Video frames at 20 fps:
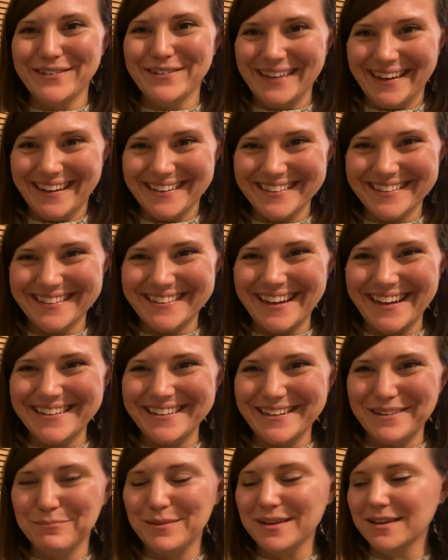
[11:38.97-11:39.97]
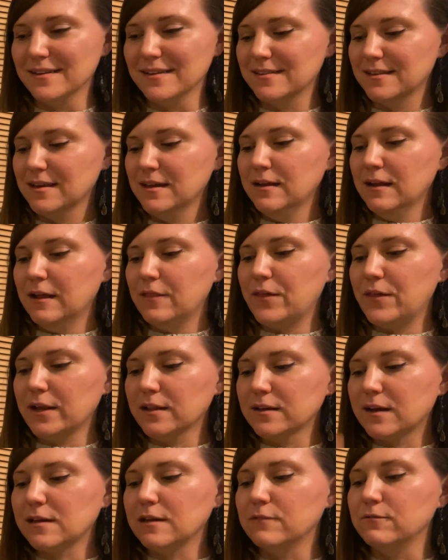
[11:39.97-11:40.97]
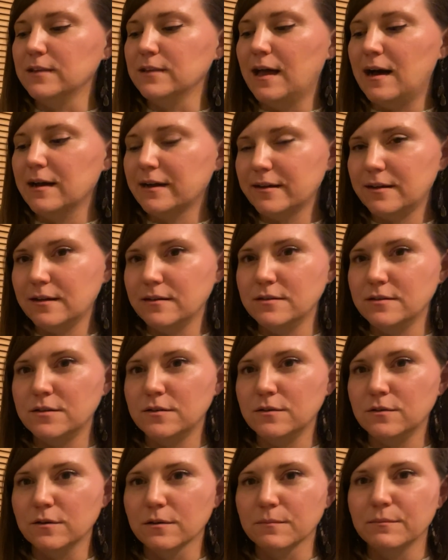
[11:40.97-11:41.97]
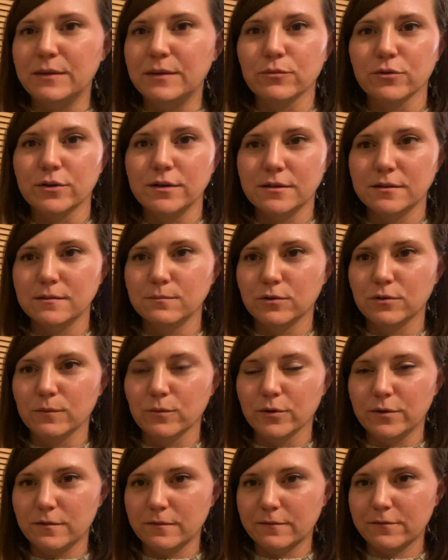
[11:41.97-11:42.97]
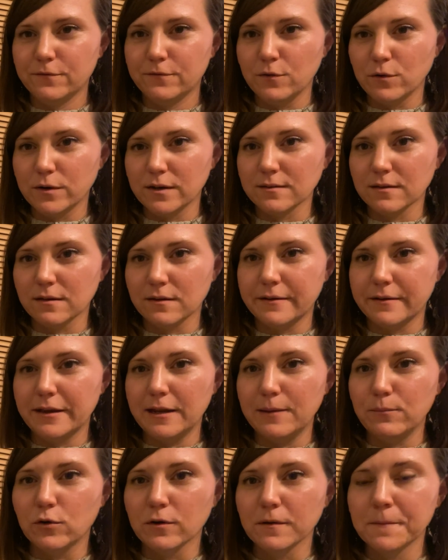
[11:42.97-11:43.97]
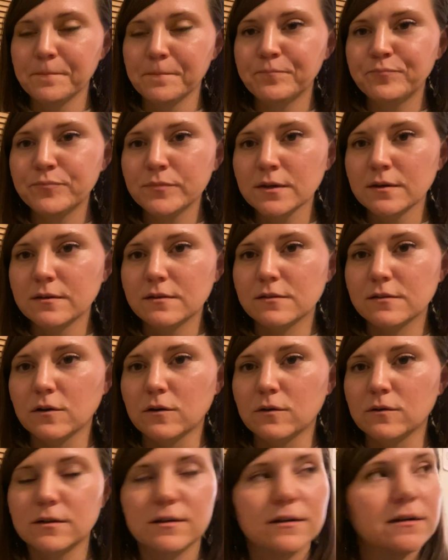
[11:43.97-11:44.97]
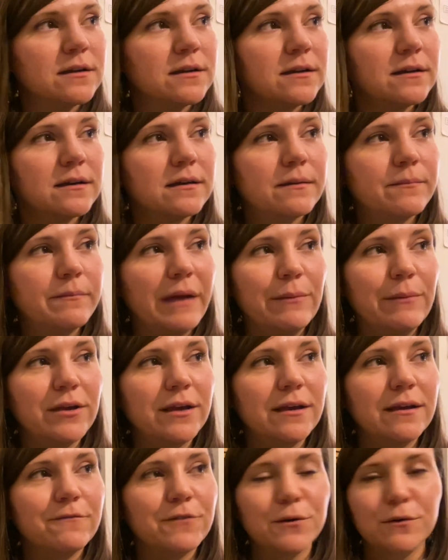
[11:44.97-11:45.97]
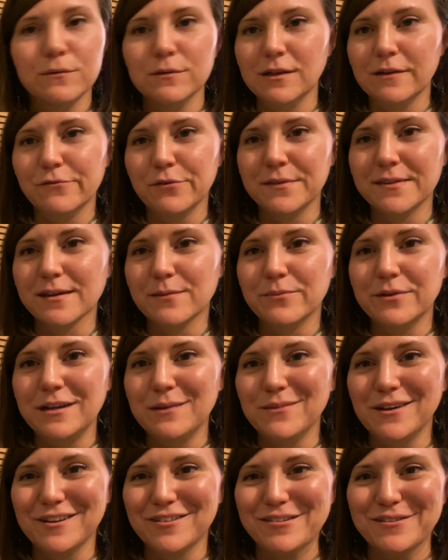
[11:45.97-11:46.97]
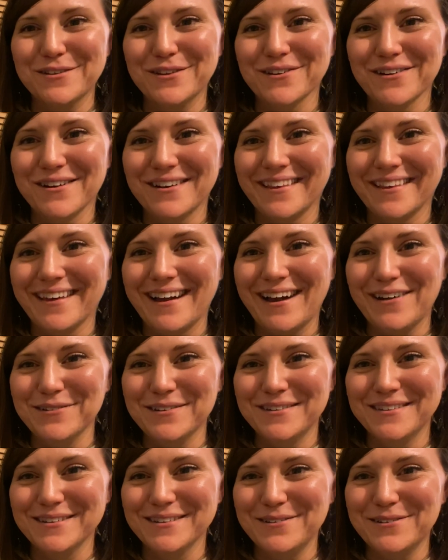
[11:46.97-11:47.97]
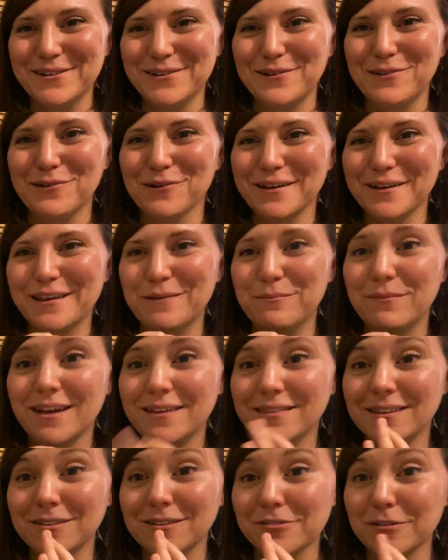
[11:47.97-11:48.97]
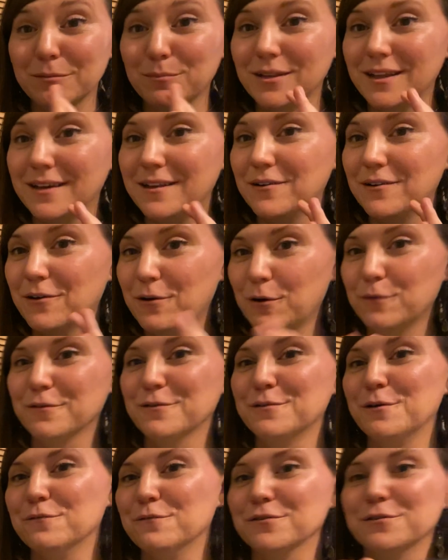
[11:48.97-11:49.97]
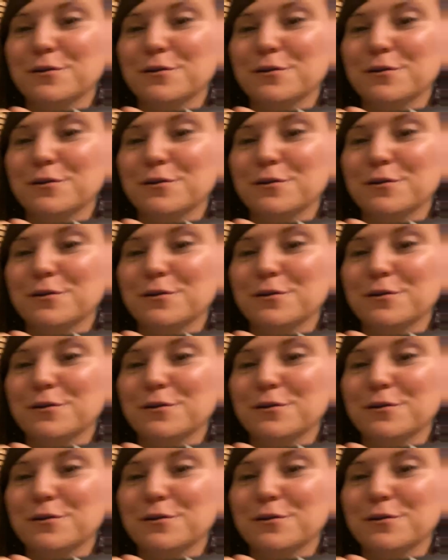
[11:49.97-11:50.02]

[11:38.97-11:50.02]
can't stand it because that'll kind of lock it into your memory to the point where you don't have to focus on it anymore. So maybe if you live with somebody, make sure they're out of the house so you don't annoy them and then just play over and over and